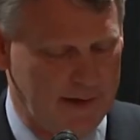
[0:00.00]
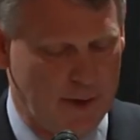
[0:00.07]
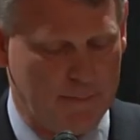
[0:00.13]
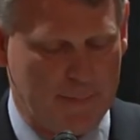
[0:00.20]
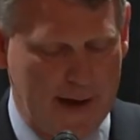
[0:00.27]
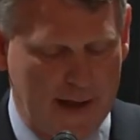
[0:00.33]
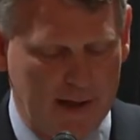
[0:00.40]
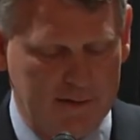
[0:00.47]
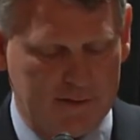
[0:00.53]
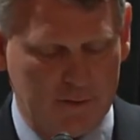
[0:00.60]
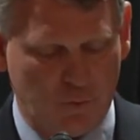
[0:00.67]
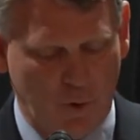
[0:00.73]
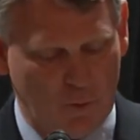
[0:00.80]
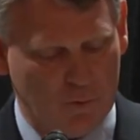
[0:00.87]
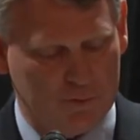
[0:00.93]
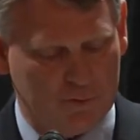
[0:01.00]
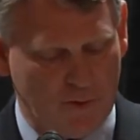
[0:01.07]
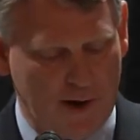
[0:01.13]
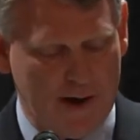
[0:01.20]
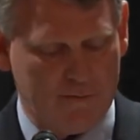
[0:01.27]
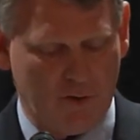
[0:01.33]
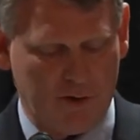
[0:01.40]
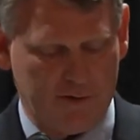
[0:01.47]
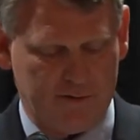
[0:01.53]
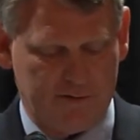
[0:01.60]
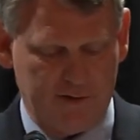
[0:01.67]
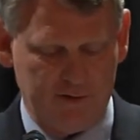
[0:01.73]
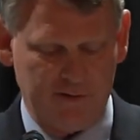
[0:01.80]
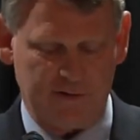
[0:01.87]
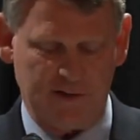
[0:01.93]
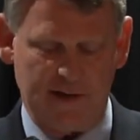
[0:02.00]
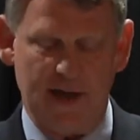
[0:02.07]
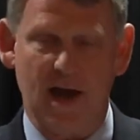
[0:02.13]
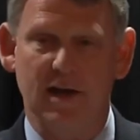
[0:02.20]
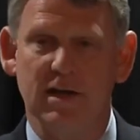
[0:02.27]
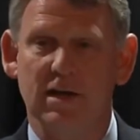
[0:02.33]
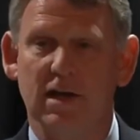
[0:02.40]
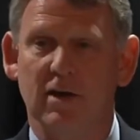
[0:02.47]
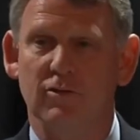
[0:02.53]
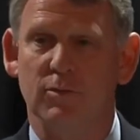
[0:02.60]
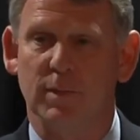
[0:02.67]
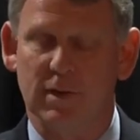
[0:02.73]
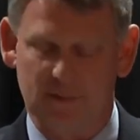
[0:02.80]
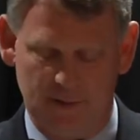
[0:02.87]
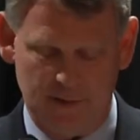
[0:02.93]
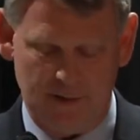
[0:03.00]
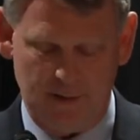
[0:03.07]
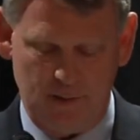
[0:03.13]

and balance is what will drive our decisions in county government,